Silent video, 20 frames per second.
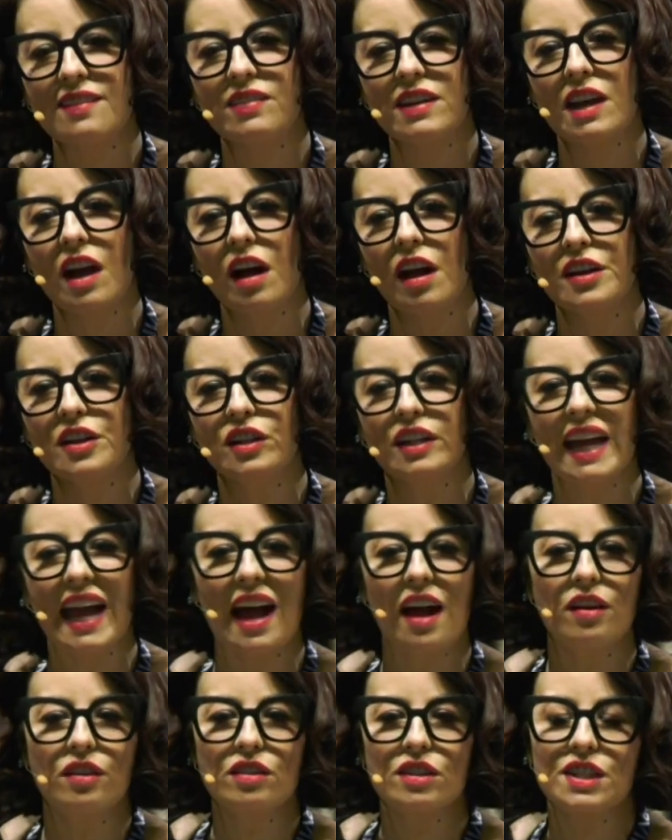it on your
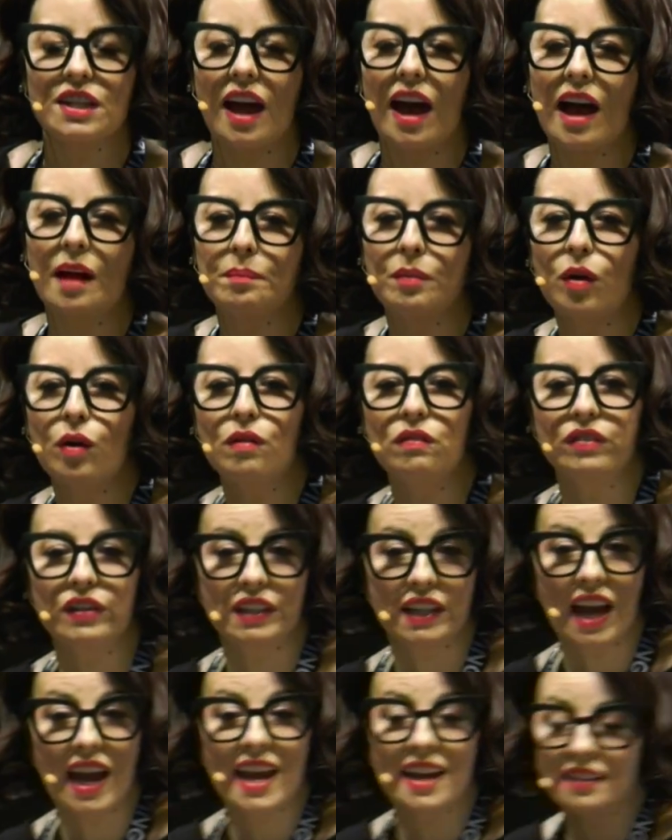countertop
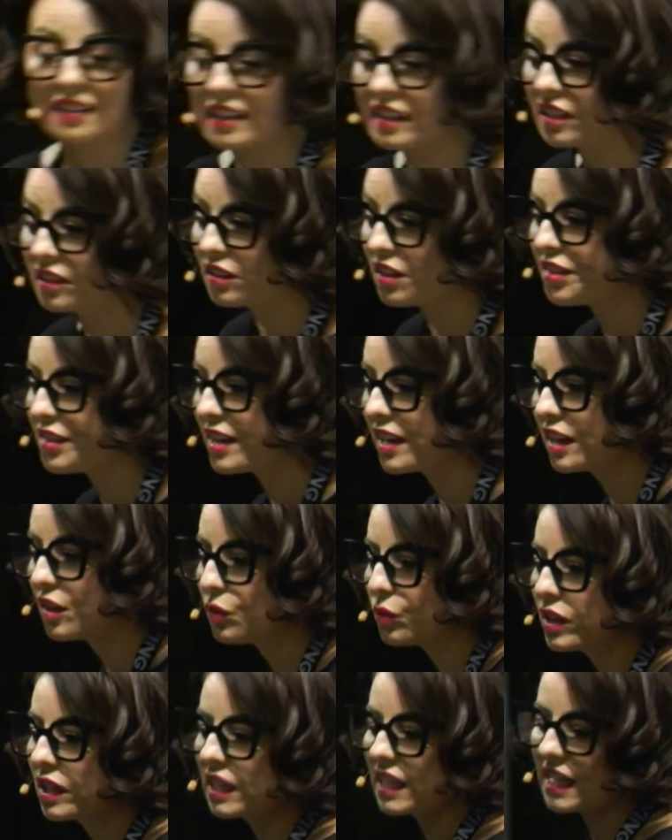overnight and it'll thicken
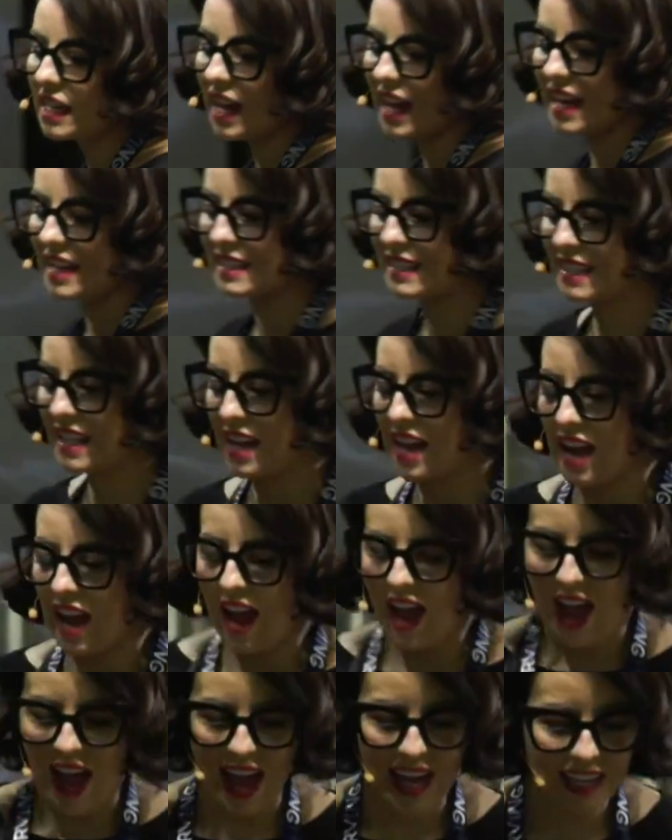really nice.
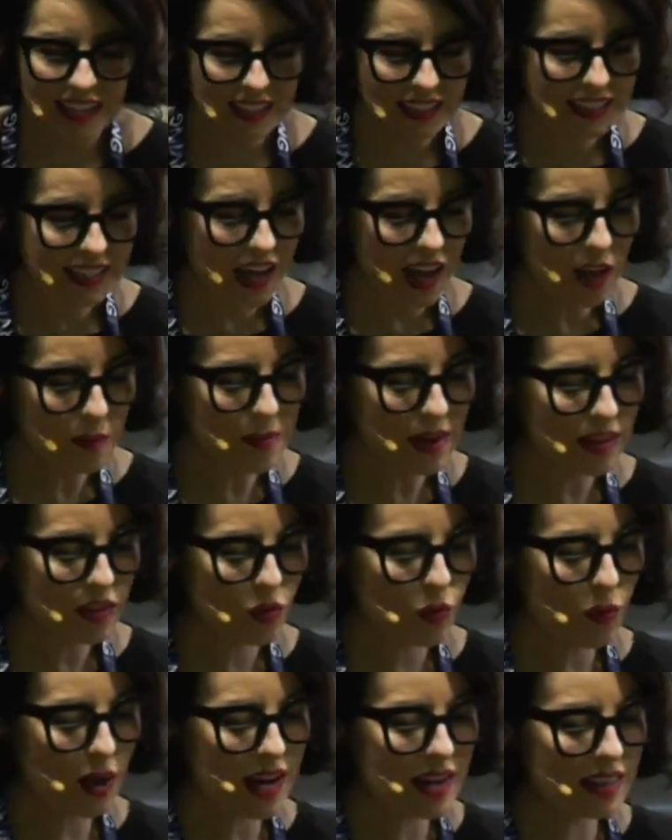I can tell by the
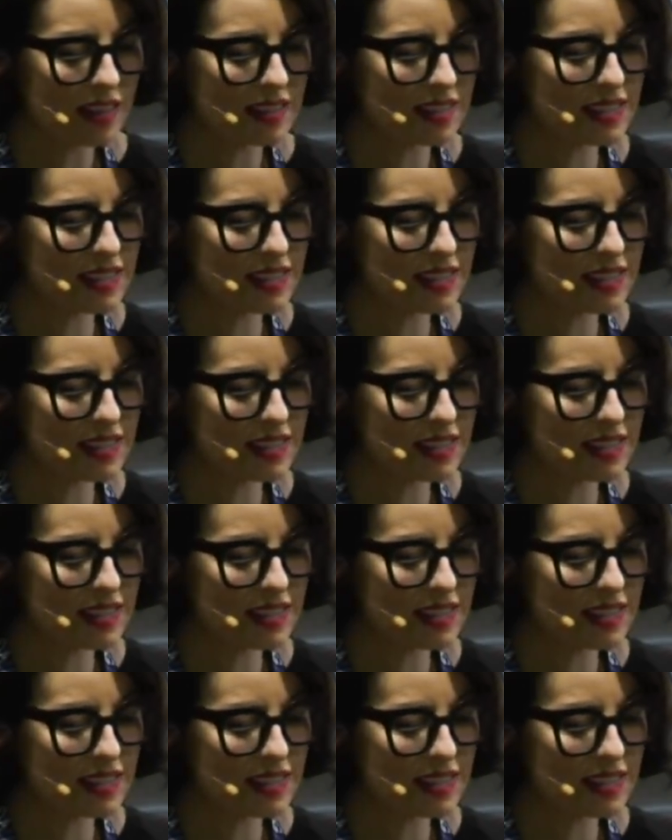way this